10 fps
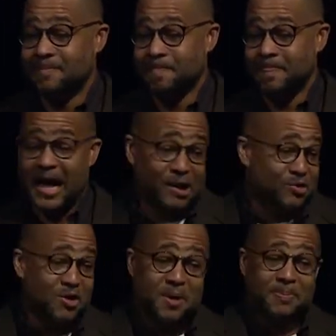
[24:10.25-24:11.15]
I
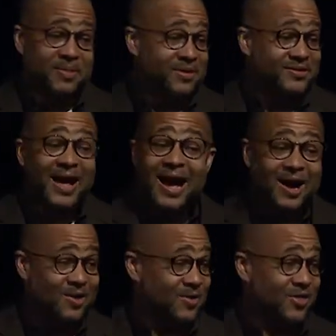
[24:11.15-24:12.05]
grew up in the
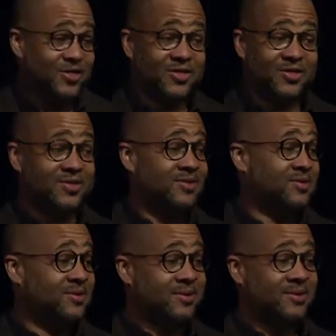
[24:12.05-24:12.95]
South
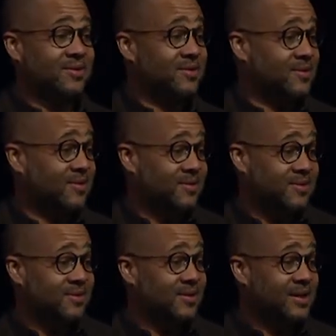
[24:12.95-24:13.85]

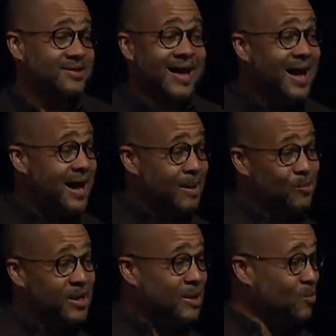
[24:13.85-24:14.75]
in a time
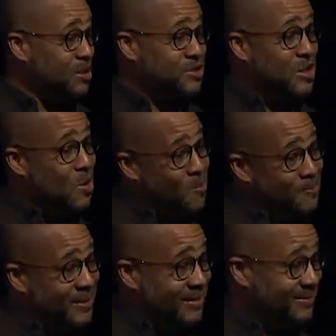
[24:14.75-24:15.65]
when it wasn't
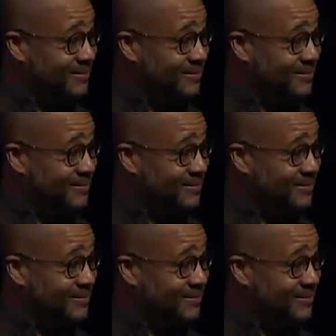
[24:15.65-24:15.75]
open.